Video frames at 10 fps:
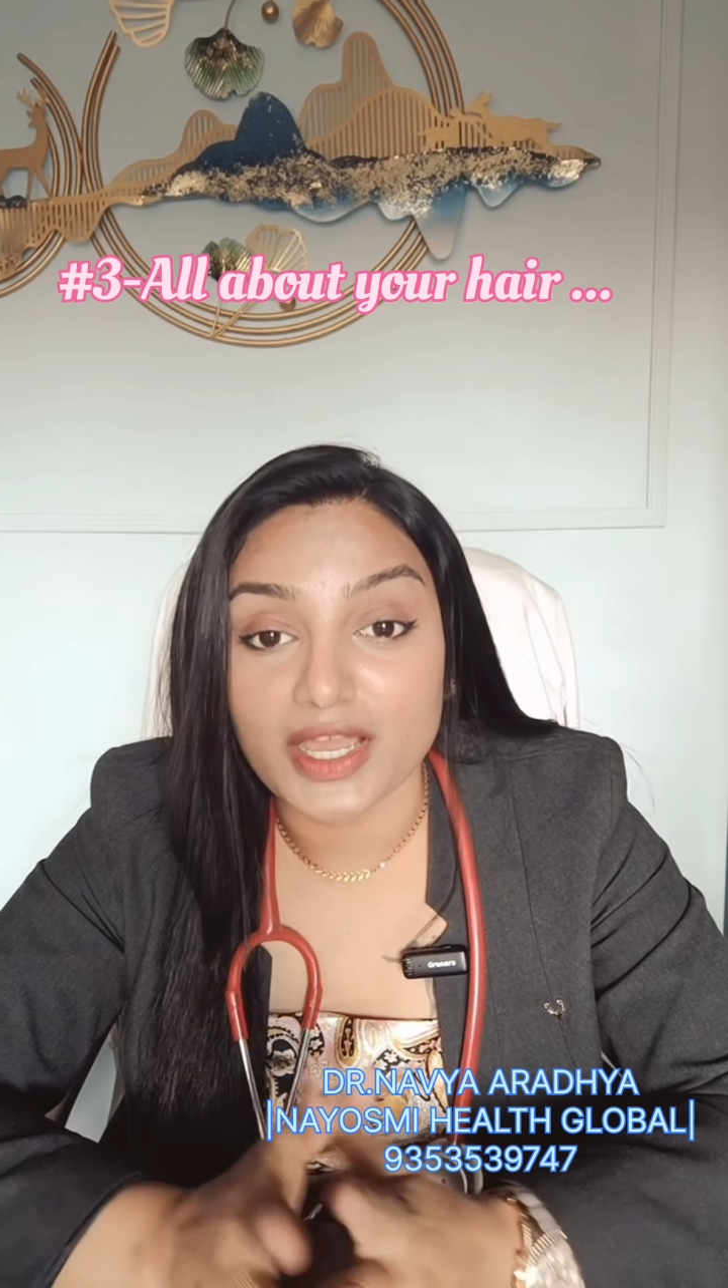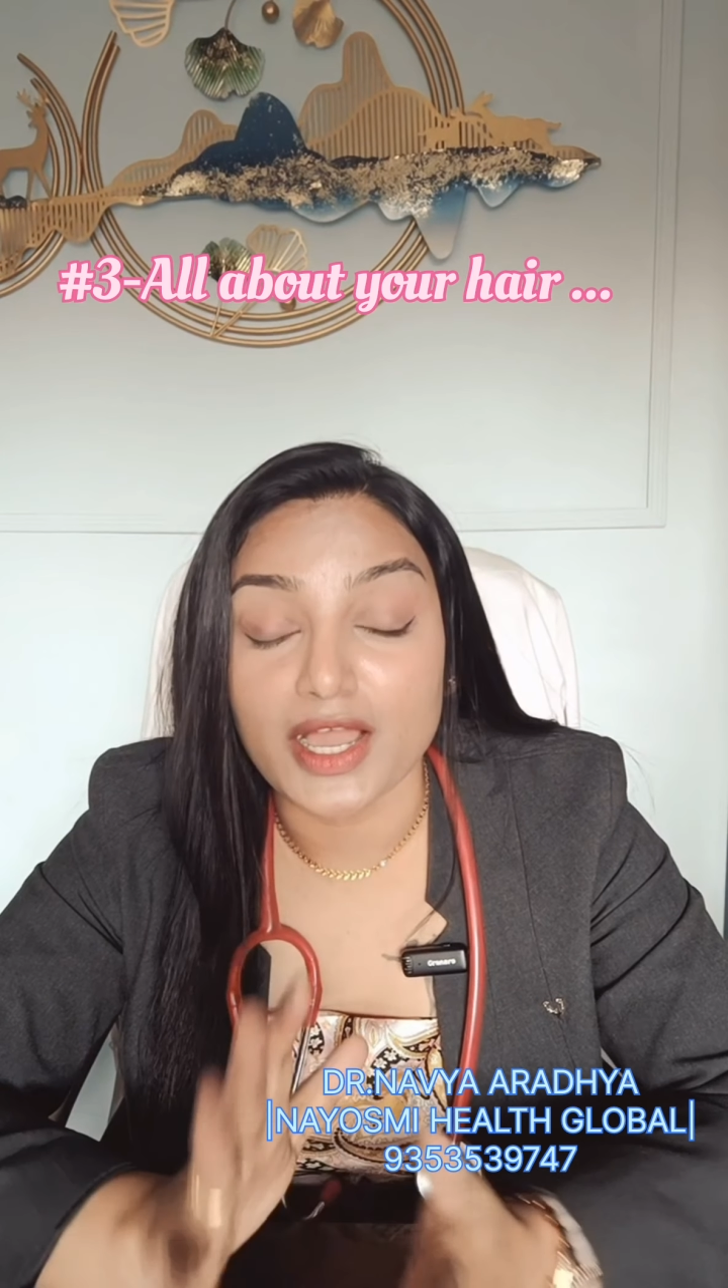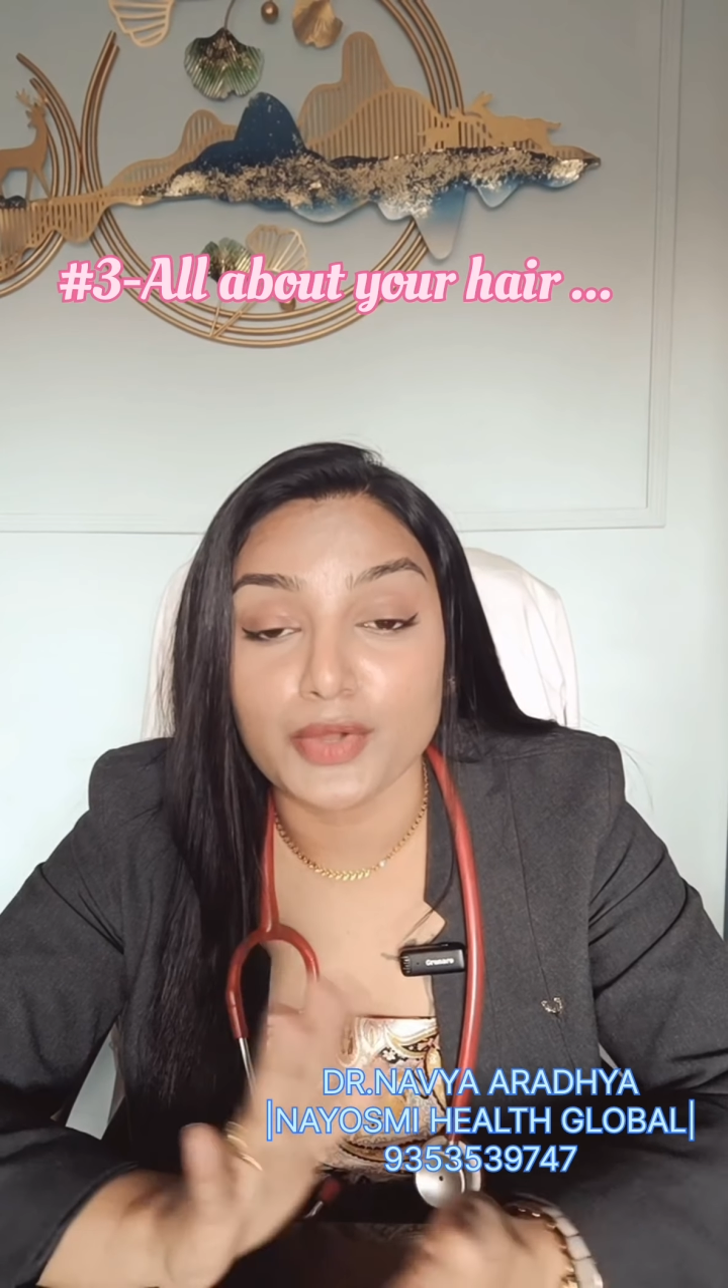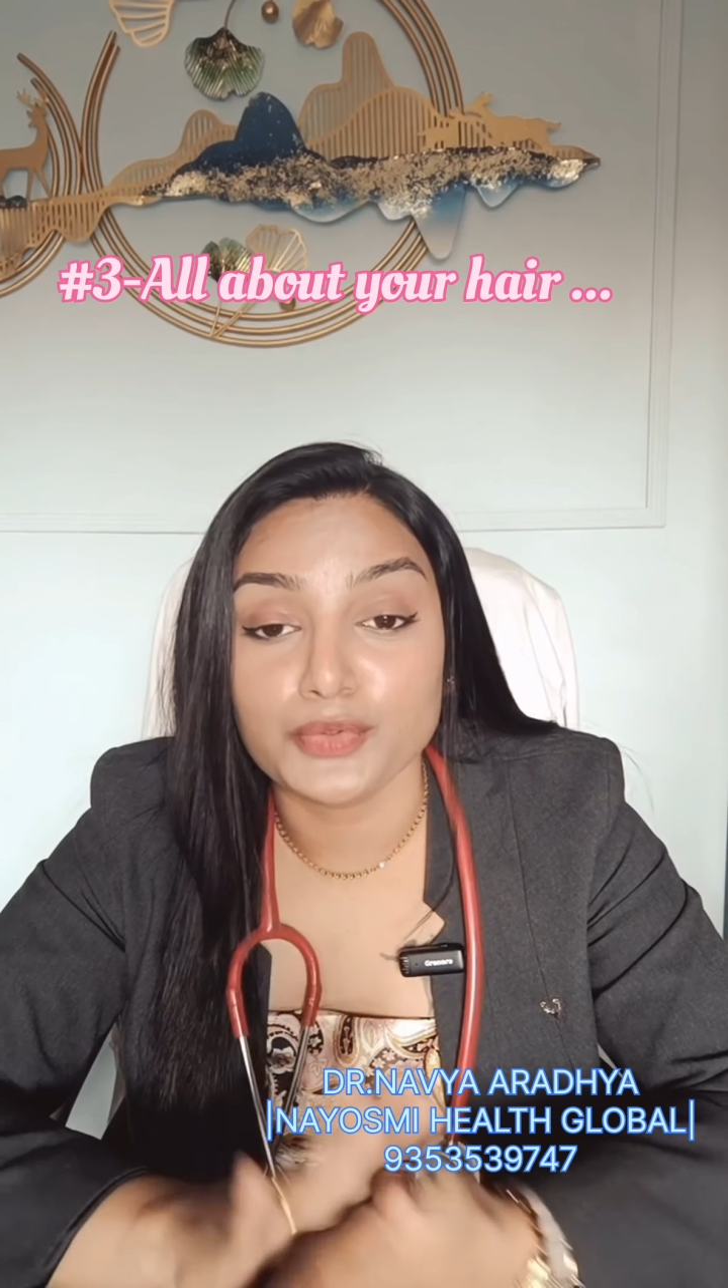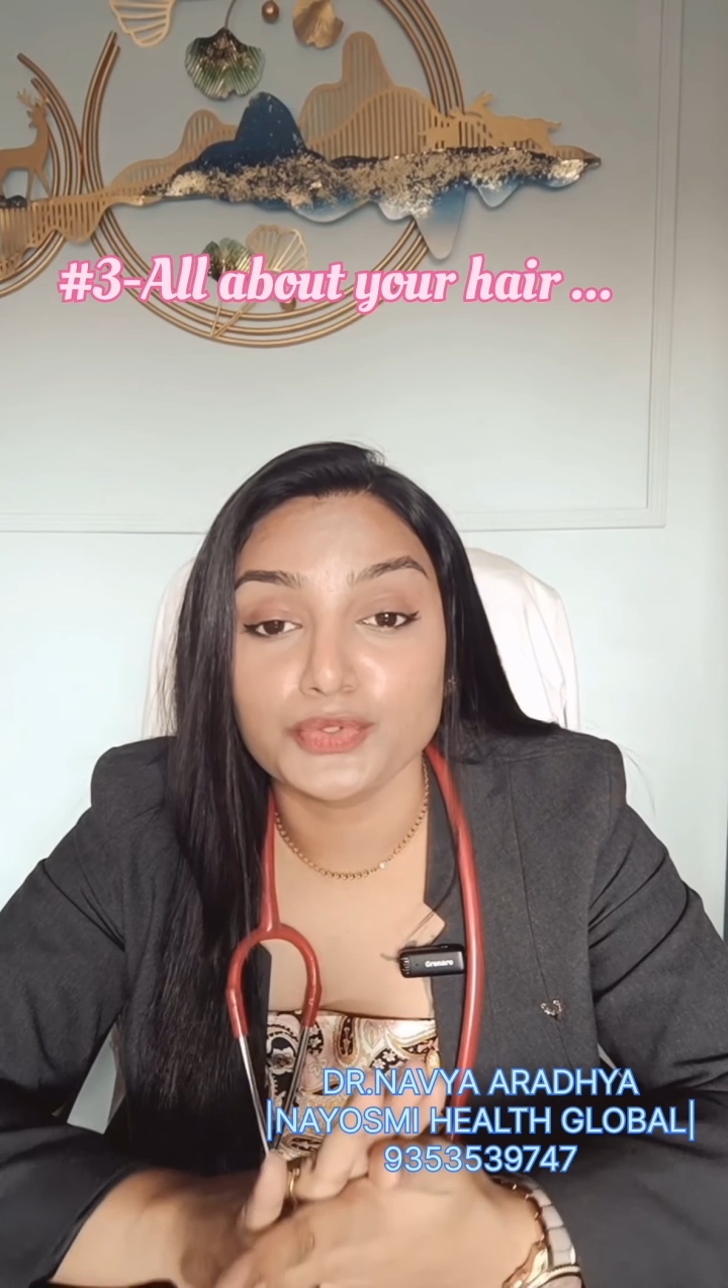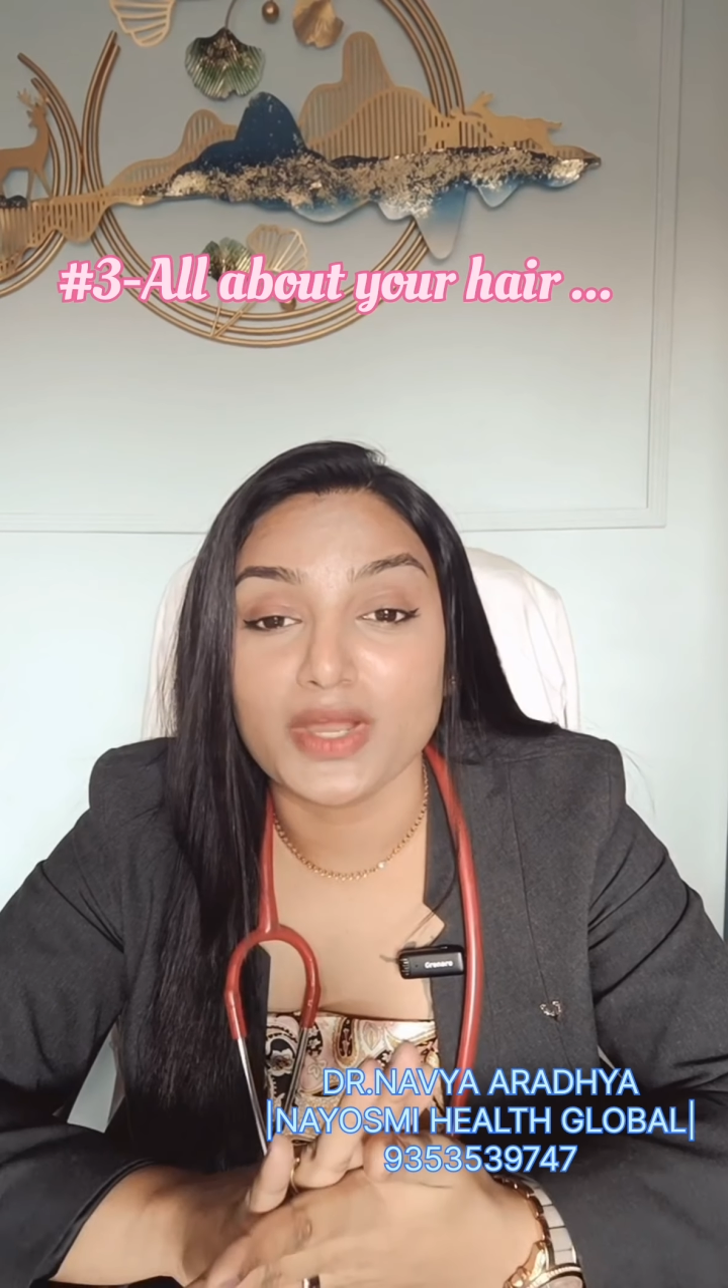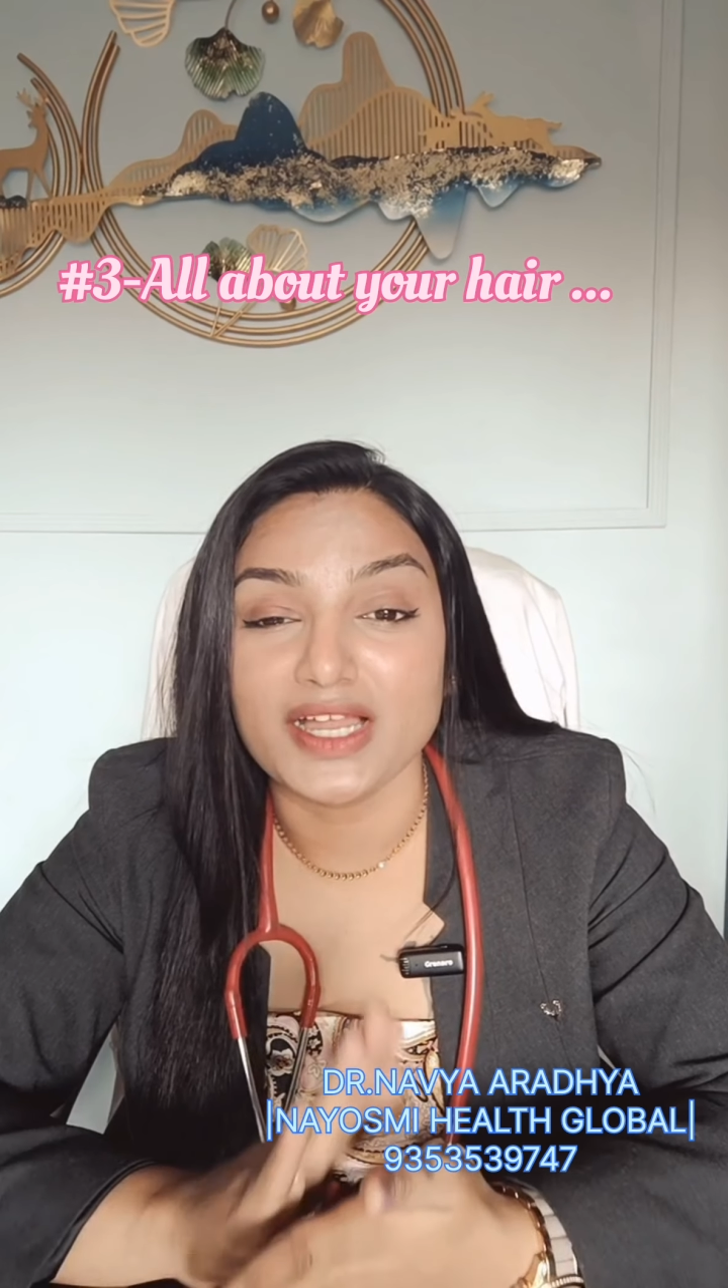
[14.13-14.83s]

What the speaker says: how to